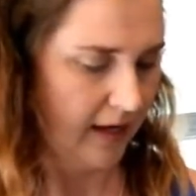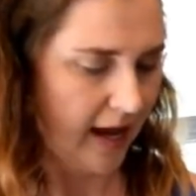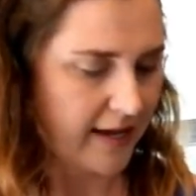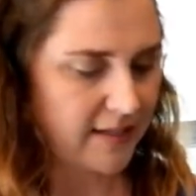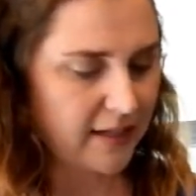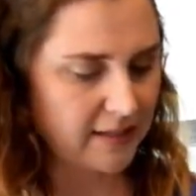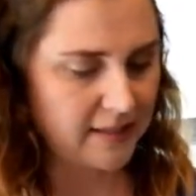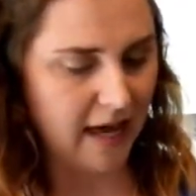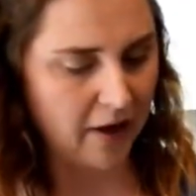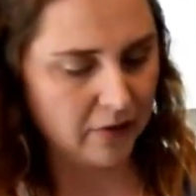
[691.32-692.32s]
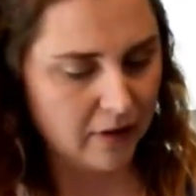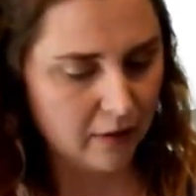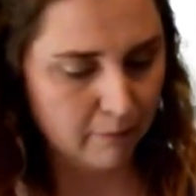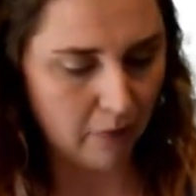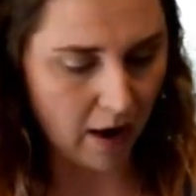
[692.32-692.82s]
As it gets down to
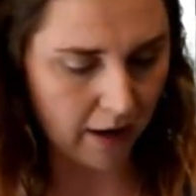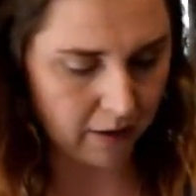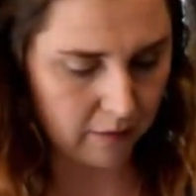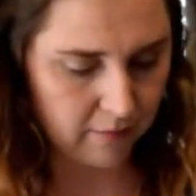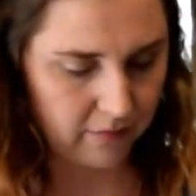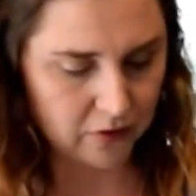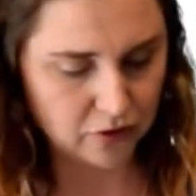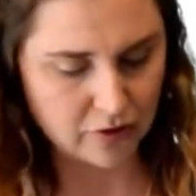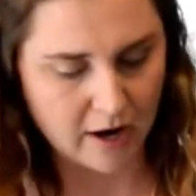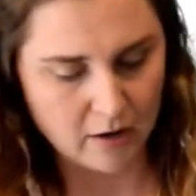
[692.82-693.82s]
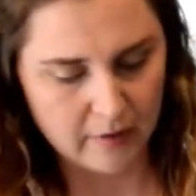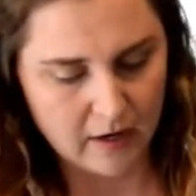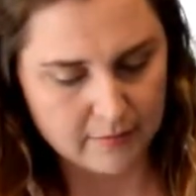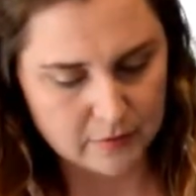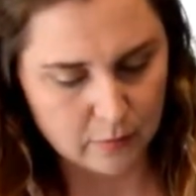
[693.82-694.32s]
the bottom, the strainer
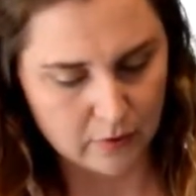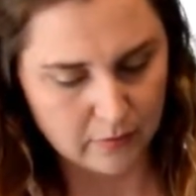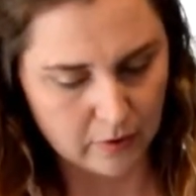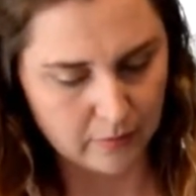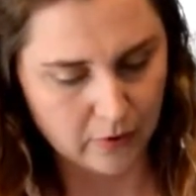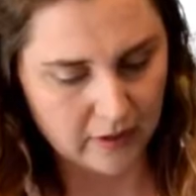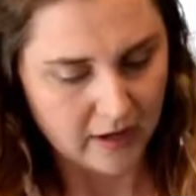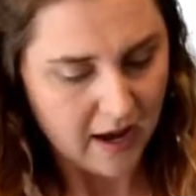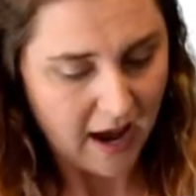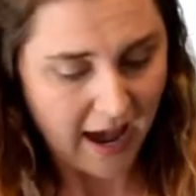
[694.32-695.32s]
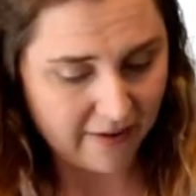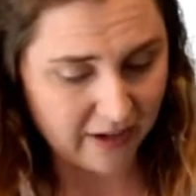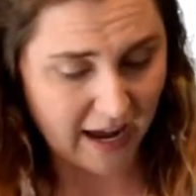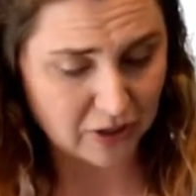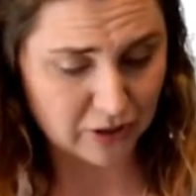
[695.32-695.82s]
becomes more and more important. I haven't
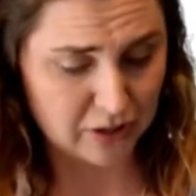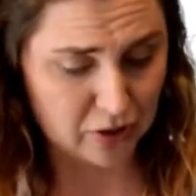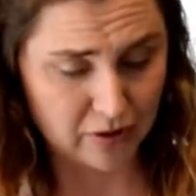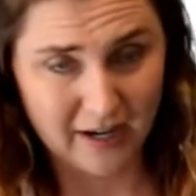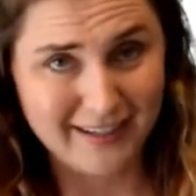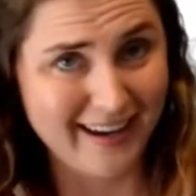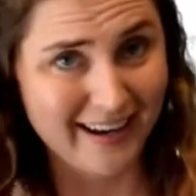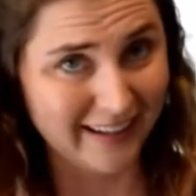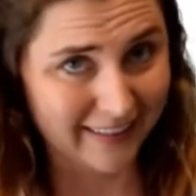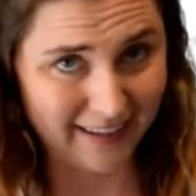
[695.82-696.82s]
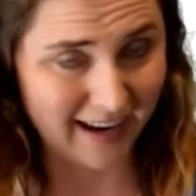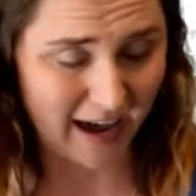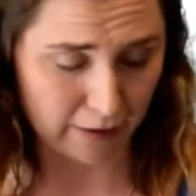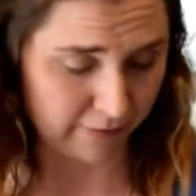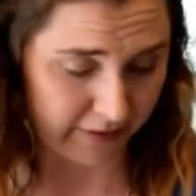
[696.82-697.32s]
actually strained anything
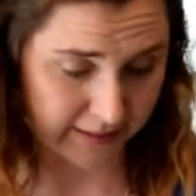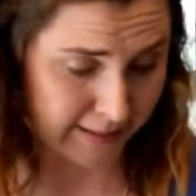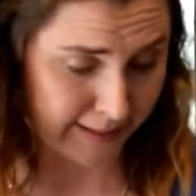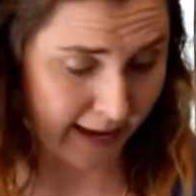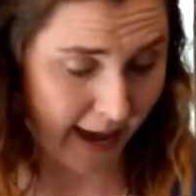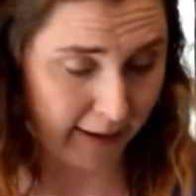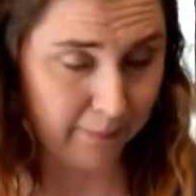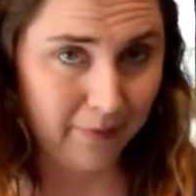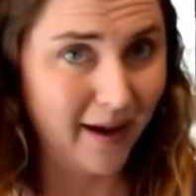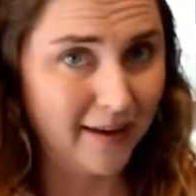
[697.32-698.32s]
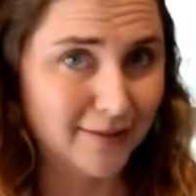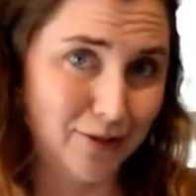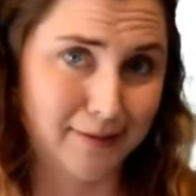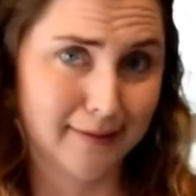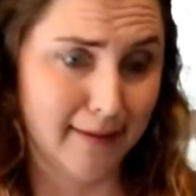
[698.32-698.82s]
out of this yet, but
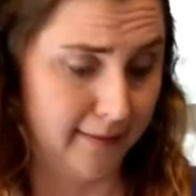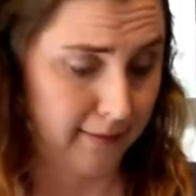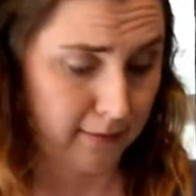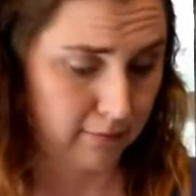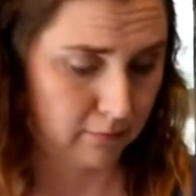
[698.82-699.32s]
just in case.